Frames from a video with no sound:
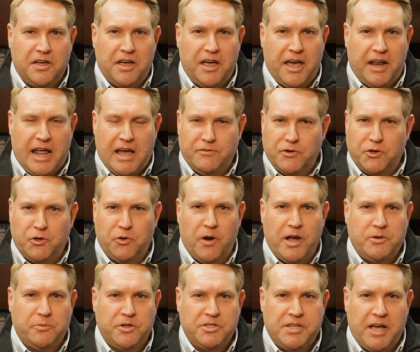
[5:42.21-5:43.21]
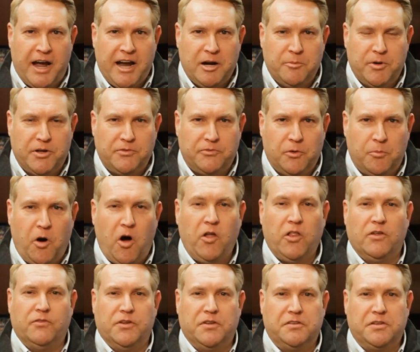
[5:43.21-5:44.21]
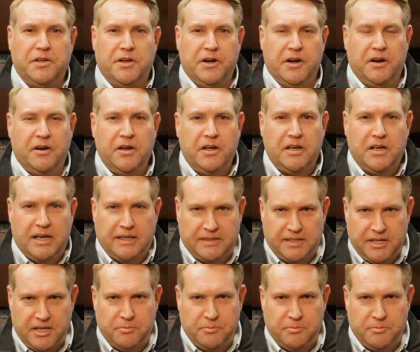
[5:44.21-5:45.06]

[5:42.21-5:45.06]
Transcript: and have a great retirement from all of us here at the